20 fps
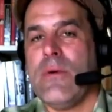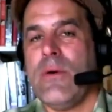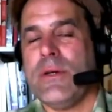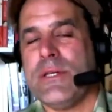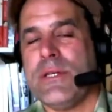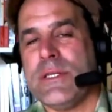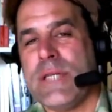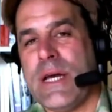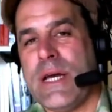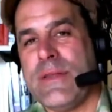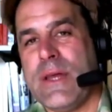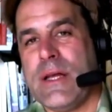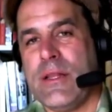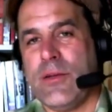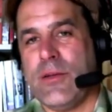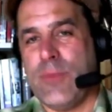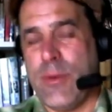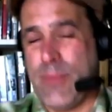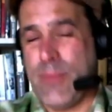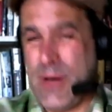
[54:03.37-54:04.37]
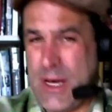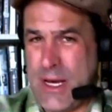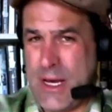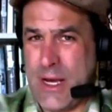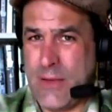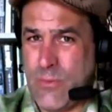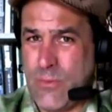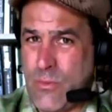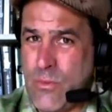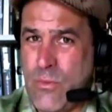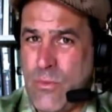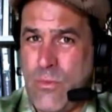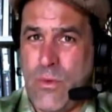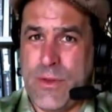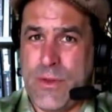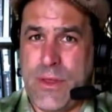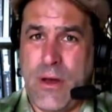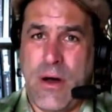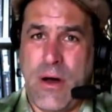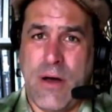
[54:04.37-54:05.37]
which is I think a little bit behind
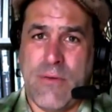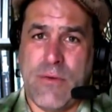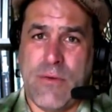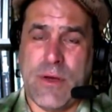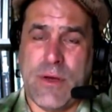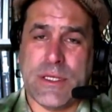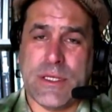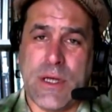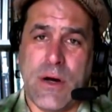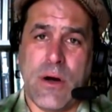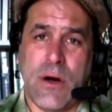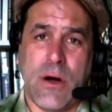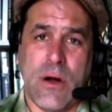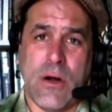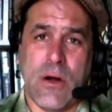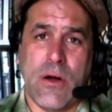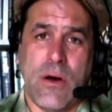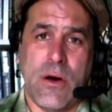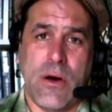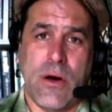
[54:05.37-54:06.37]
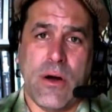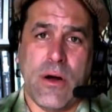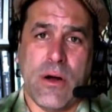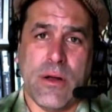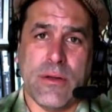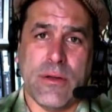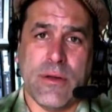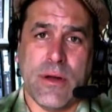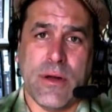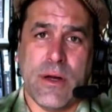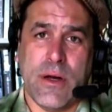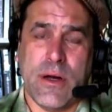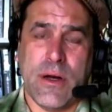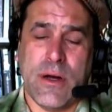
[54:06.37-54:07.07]
what the offerings are on